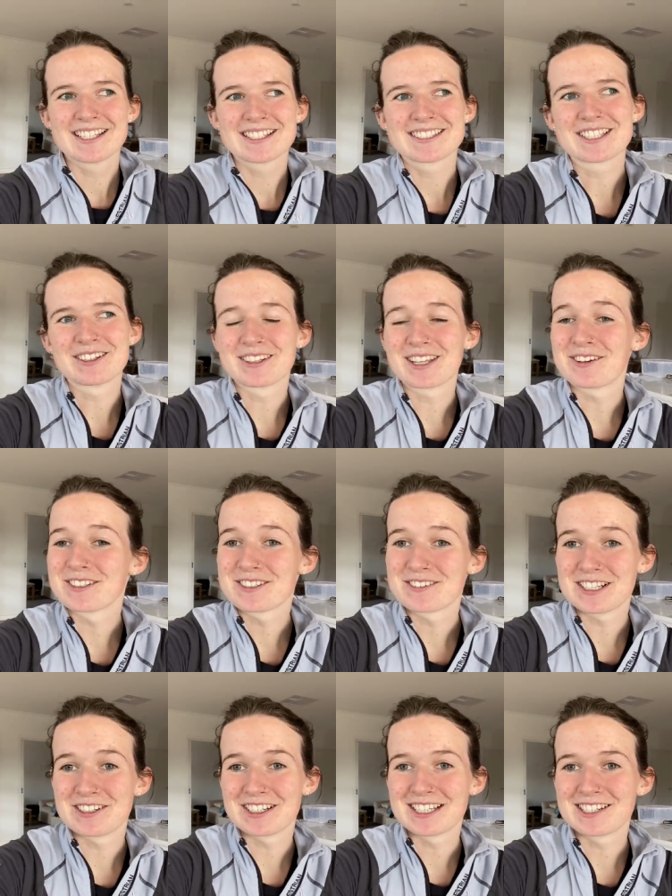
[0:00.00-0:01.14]
So that was
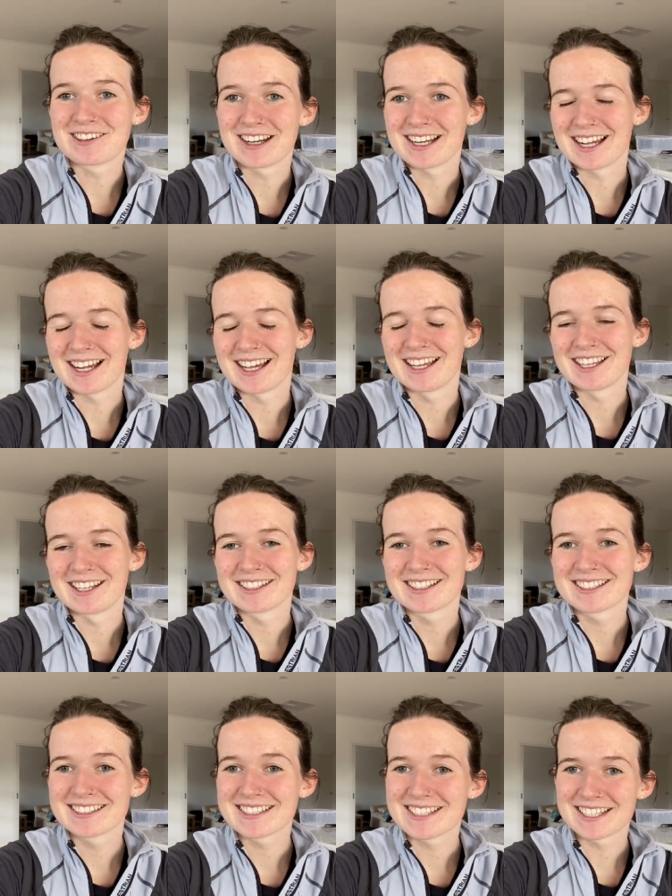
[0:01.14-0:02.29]
really, really great and
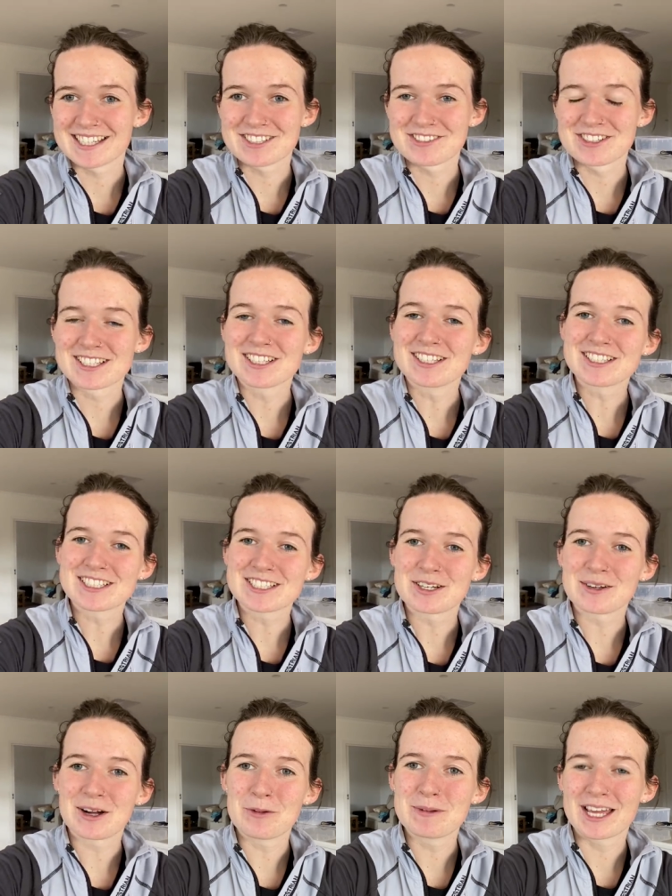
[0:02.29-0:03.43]
such a nice result.
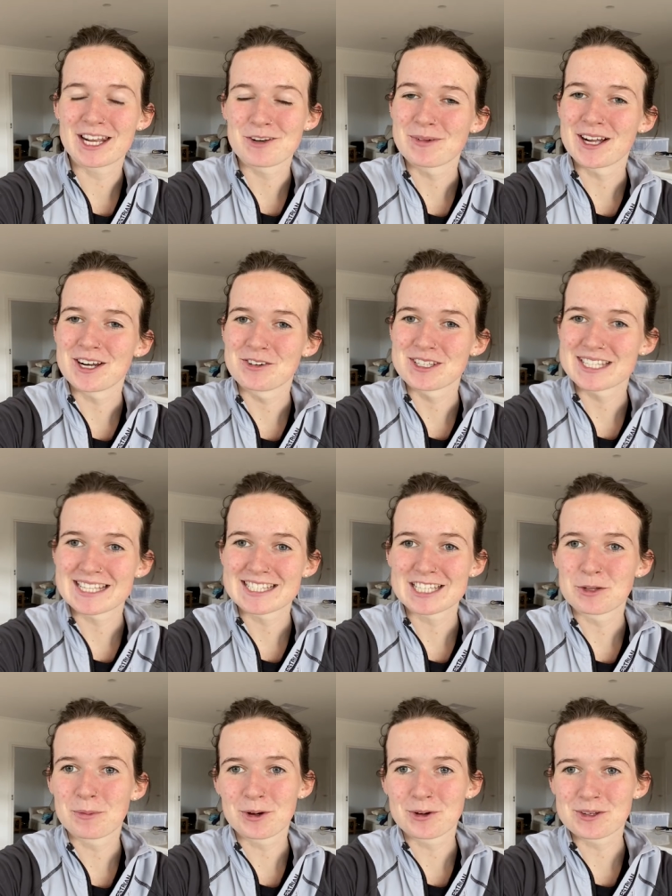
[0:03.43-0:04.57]
So I'll be getting my rosettes in
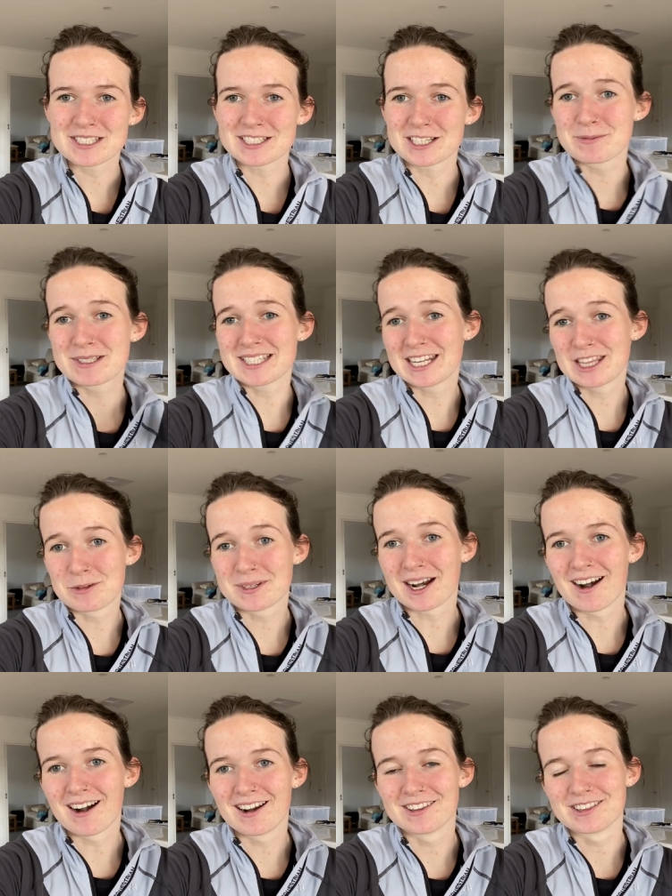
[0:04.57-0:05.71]
the post. I'll be sending them to
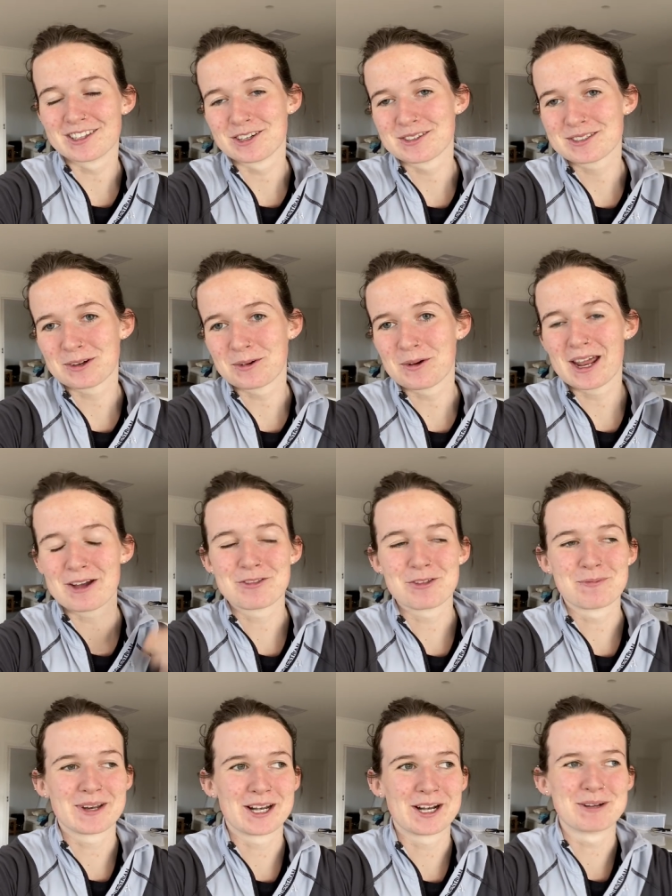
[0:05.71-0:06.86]
Ireland though, so I won't have
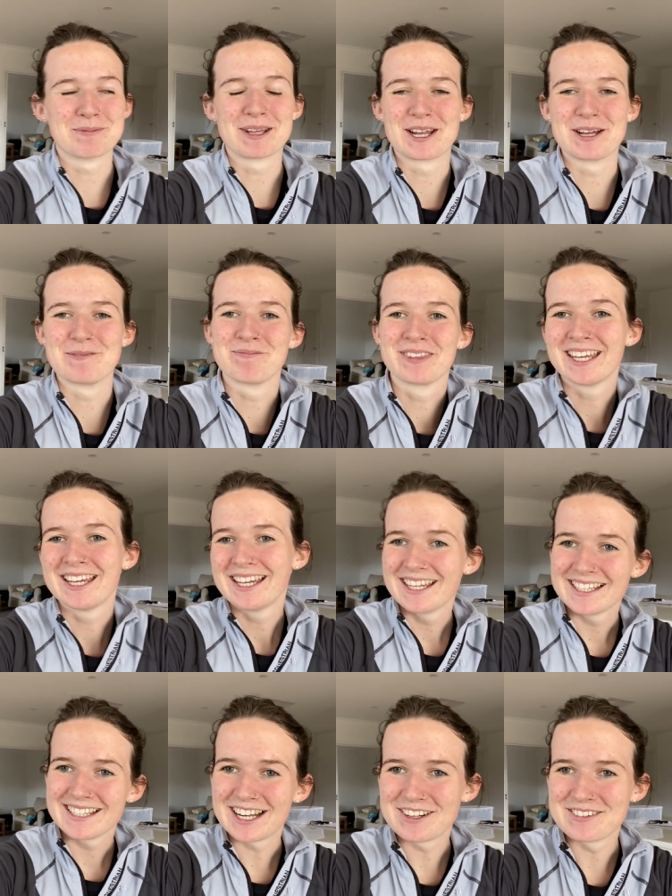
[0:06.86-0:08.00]
them here, but
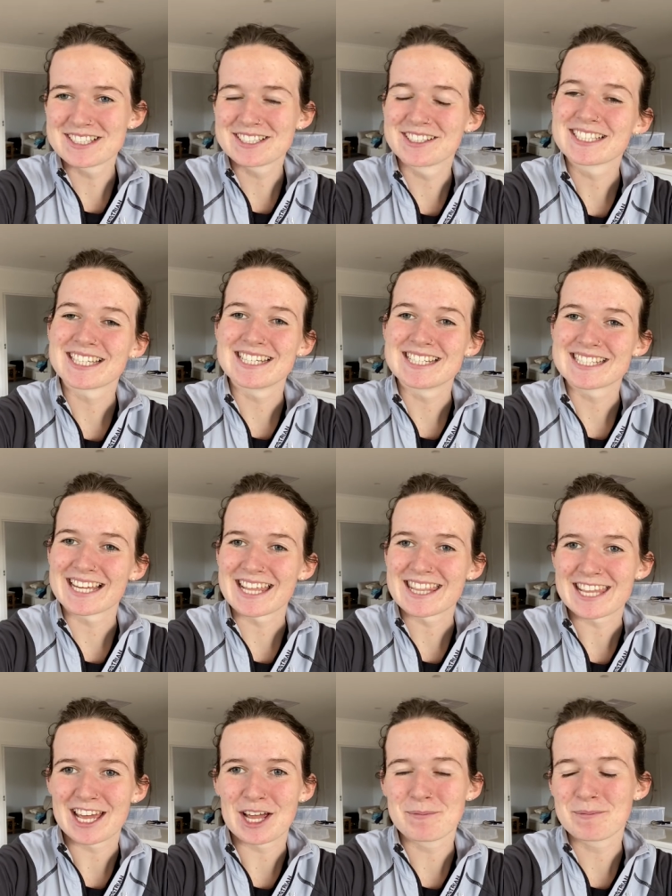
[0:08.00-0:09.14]
yeah, it'll be so exciting to get
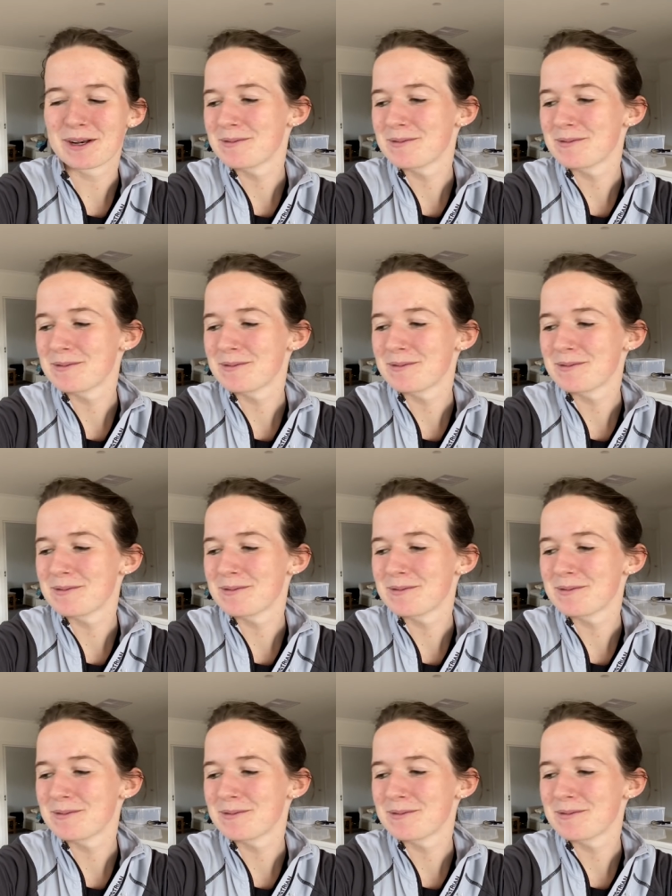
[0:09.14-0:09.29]
them.